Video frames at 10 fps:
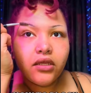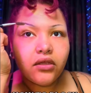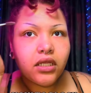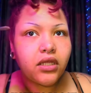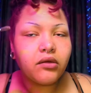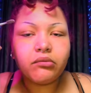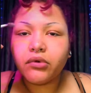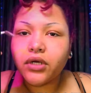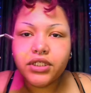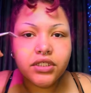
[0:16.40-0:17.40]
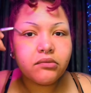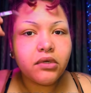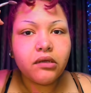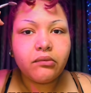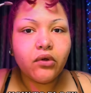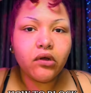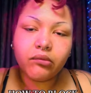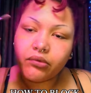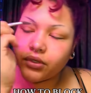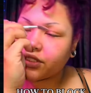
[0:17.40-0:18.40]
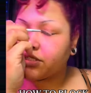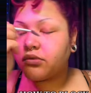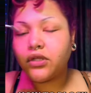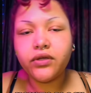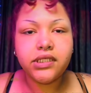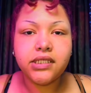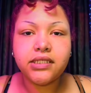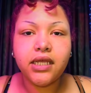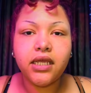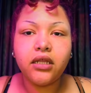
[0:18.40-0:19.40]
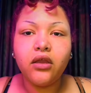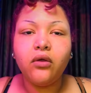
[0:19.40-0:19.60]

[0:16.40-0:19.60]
You can either brush them up or brush them all the way to the side.